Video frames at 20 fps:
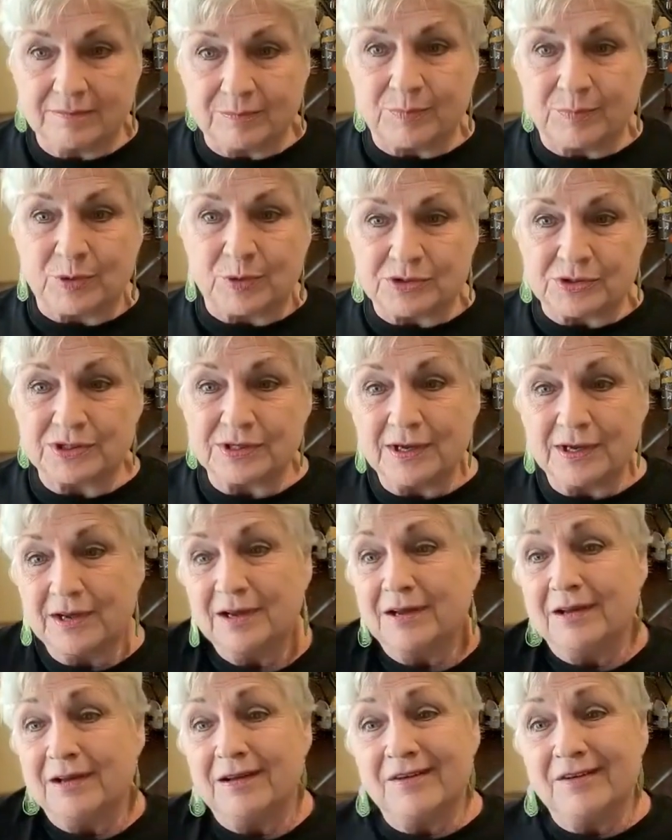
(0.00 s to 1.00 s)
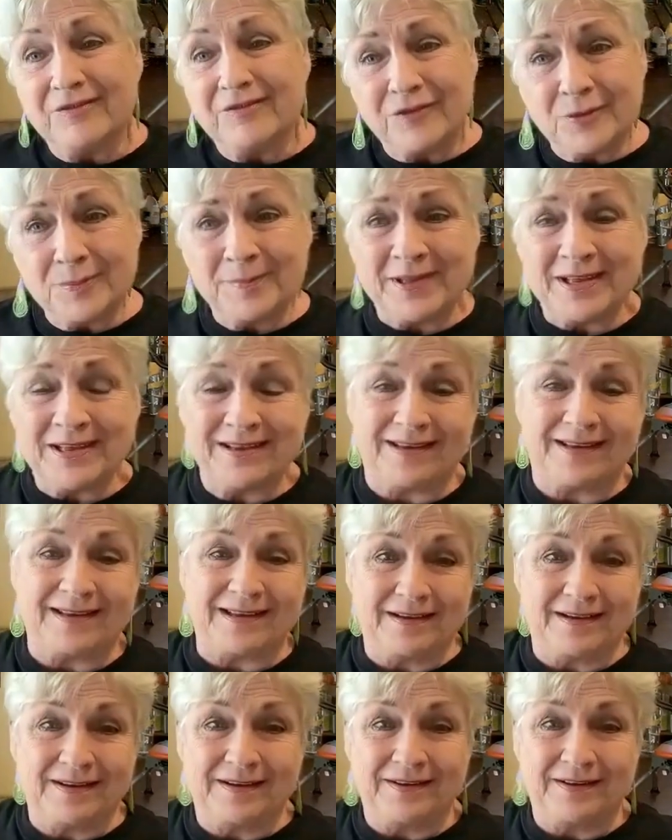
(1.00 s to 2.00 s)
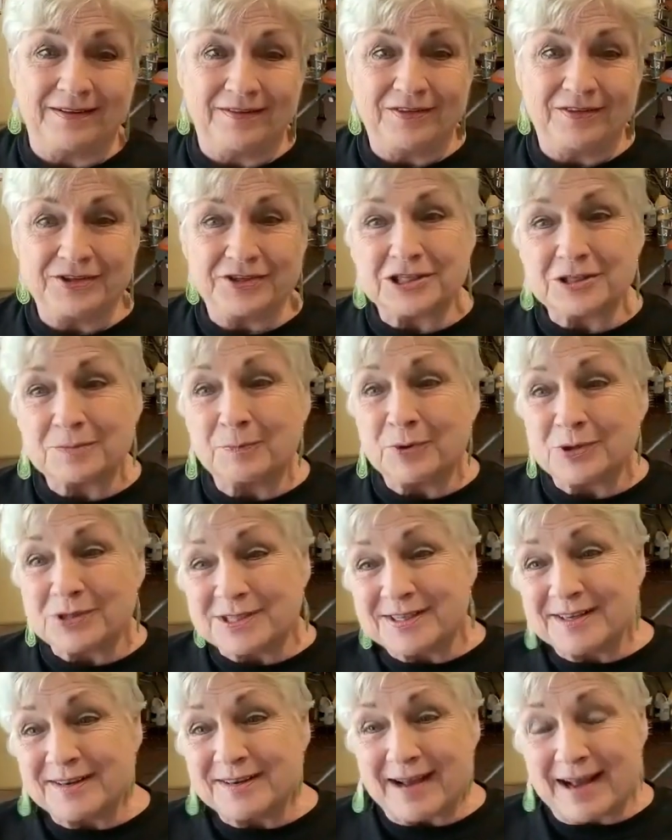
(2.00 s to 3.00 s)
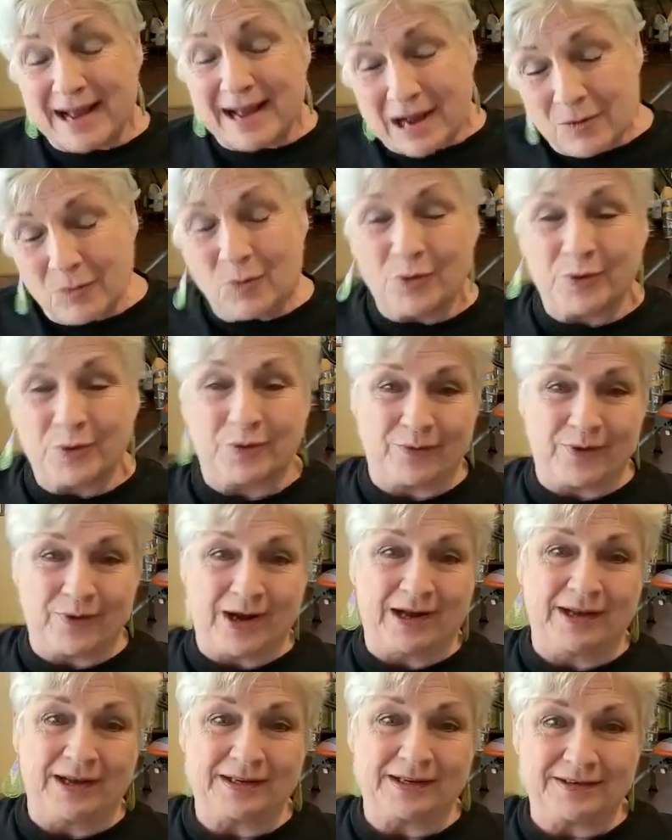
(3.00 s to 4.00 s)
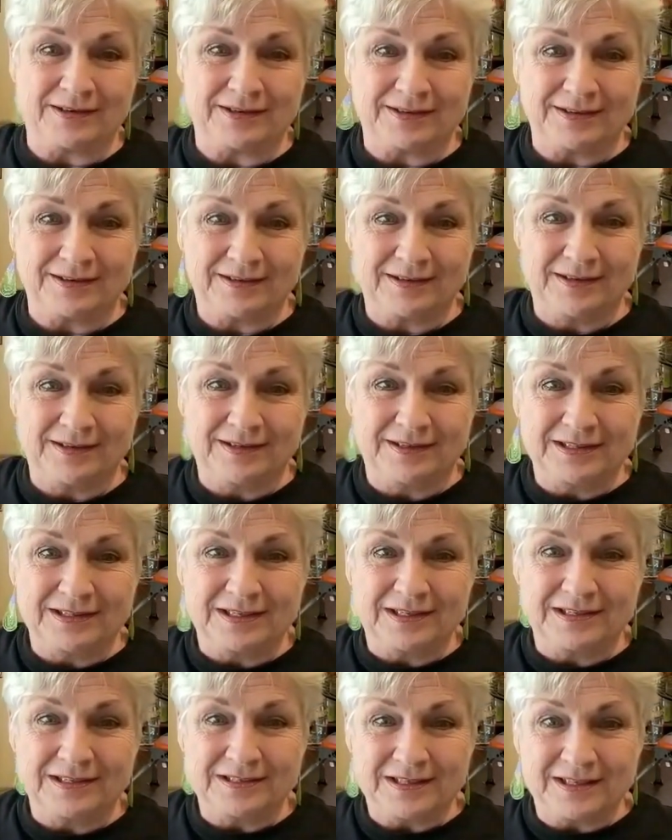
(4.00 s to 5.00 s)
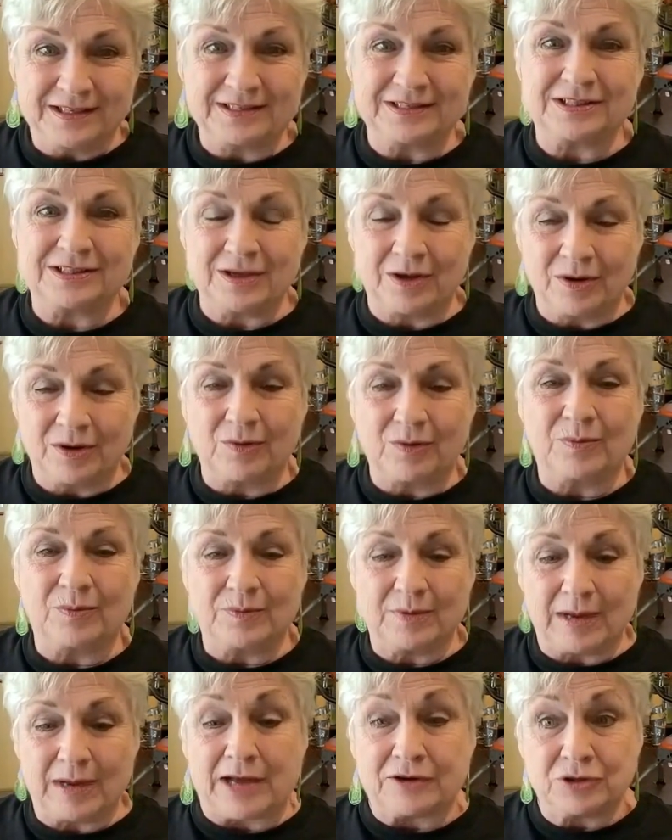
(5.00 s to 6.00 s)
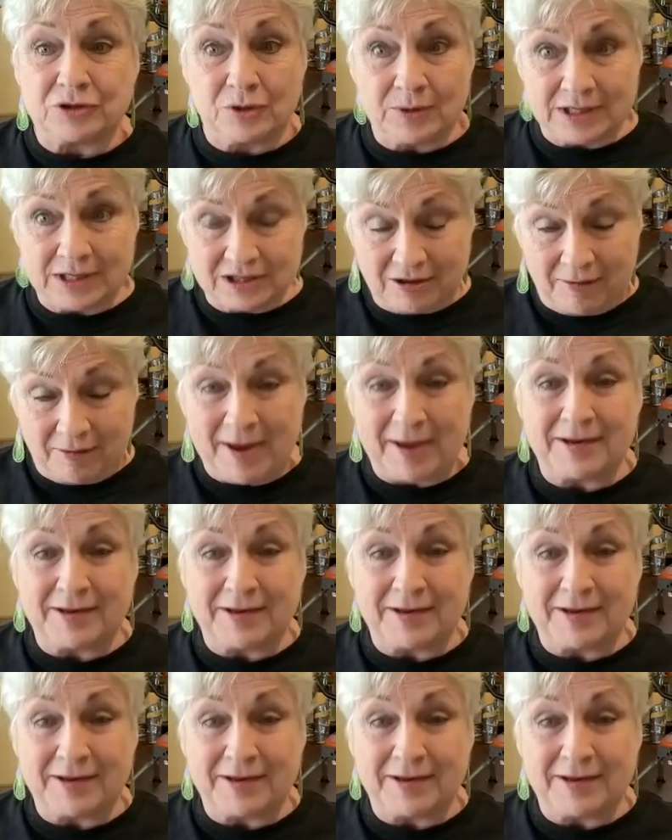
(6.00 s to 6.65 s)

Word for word: books for me, just books that I want to write. And so I do get them